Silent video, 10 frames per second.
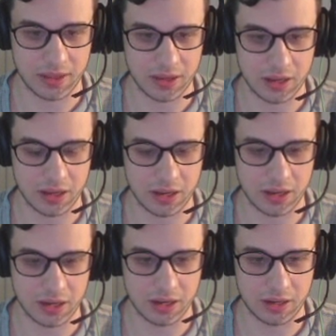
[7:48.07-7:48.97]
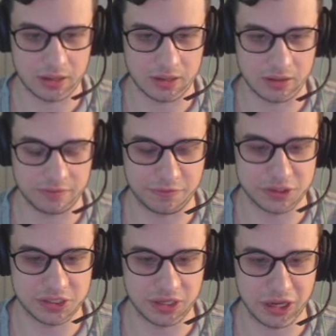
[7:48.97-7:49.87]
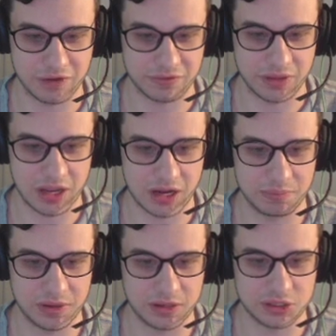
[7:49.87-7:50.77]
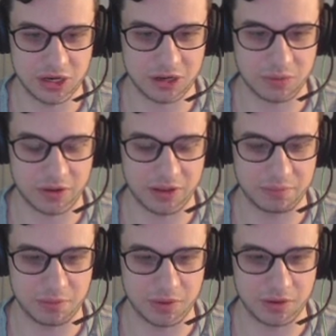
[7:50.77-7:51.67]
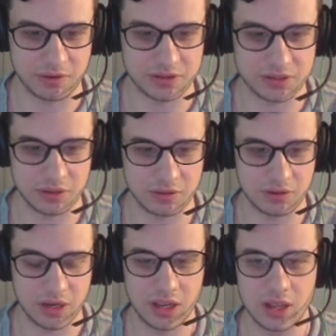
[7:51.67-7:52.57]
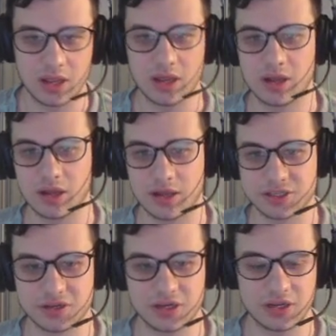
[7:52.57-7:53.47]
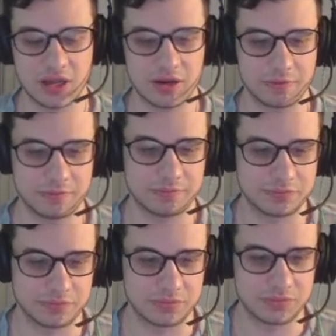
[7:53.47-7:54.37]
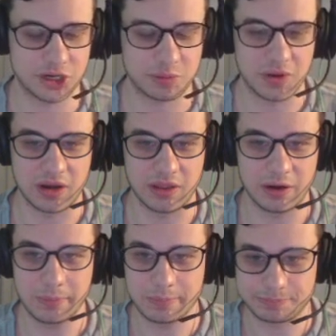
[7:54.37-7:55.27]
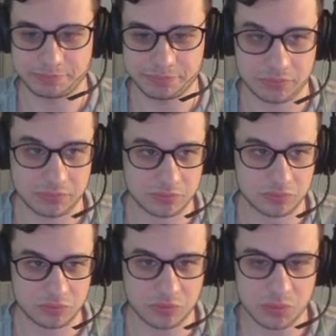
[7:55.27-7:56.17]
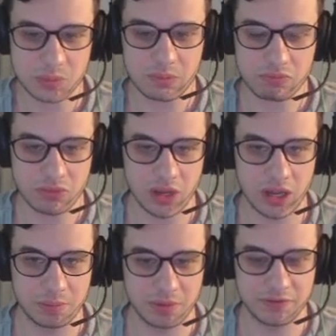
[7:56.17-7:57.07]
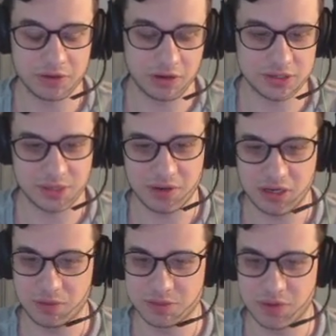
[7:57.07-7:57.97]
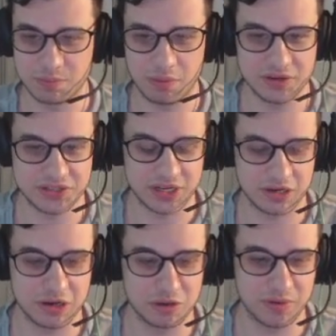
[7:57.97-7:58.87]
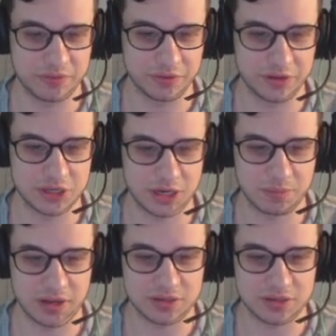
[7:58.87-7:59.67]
And unfortunately after that I'm being checked while they promote. So I did get checkmated there. But if you notice, I picked up as many points as I could before the checkmate.